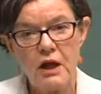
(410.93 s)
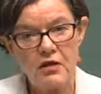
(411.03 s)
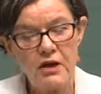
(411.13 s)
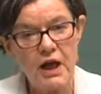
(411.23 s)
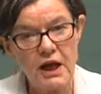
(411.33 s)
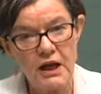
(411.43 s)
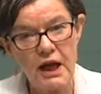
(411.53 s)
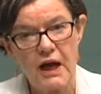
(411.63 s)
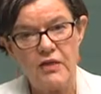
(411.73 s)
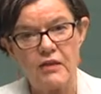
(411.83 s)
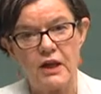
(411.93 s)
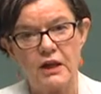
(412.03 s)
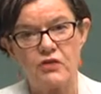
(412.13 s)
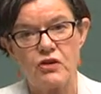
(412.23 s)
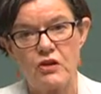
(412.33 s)
than any other
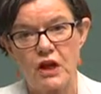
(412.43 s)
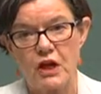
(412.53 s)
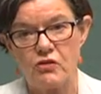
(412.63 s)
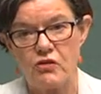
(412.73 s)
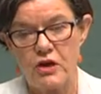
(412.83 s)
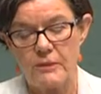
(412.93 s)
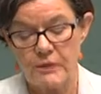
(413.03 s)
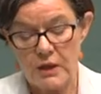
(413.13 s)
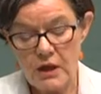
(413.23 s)
electorate in the country.